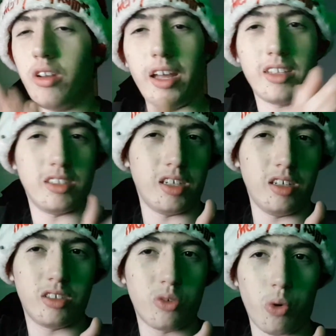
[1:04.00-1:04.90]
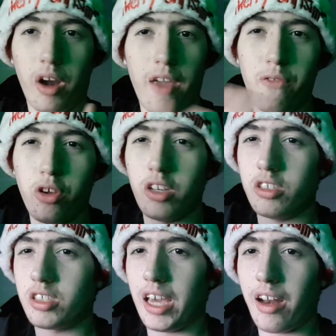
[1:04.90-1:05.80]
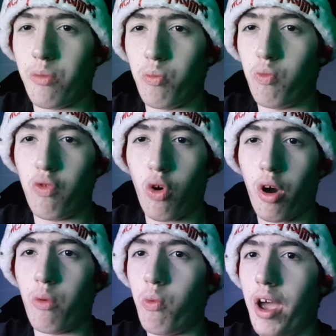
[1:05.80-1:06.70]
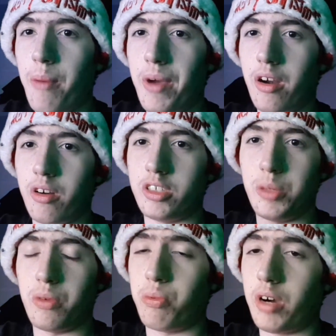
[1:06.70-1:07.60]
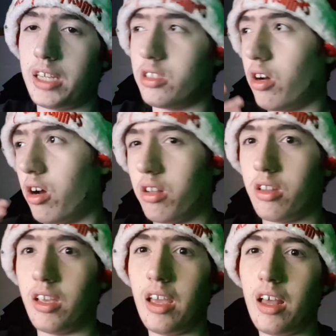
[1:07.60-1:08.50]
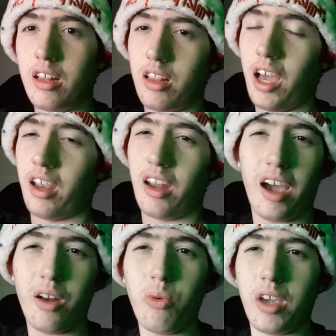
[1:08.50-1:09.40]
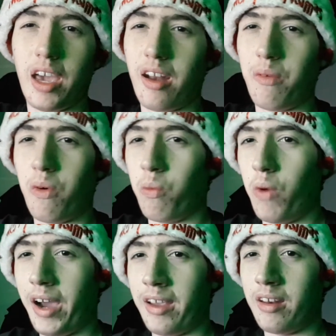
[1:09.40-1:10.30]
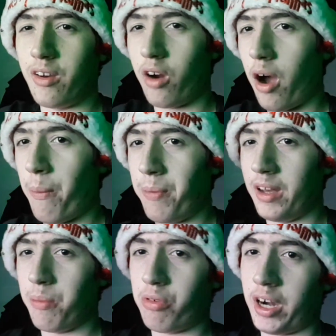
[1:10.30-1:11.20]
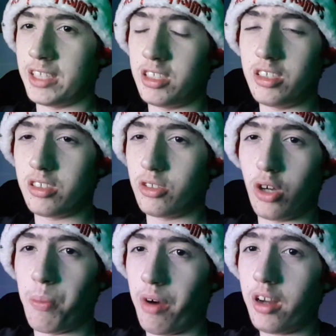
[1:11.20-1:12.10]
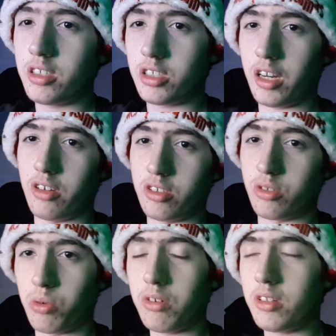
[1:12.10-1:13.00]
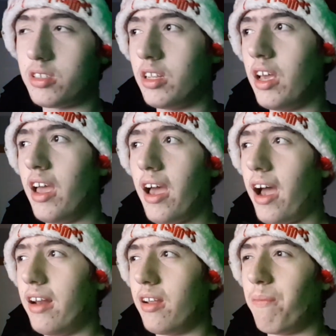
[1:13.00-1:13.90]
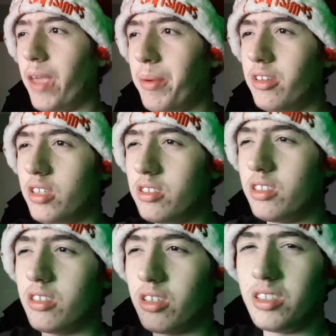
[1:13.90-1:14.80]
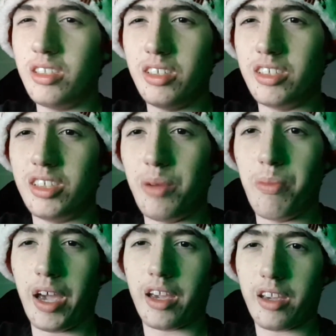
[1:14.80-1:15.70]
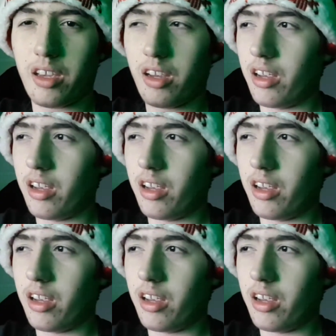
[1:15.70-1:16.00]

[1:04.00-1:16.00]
that Disney store if you can just get it for a way better, cheaper price online? I don't get it on why they're upping the prices so much in their stores. And I mean, doesn't Disney make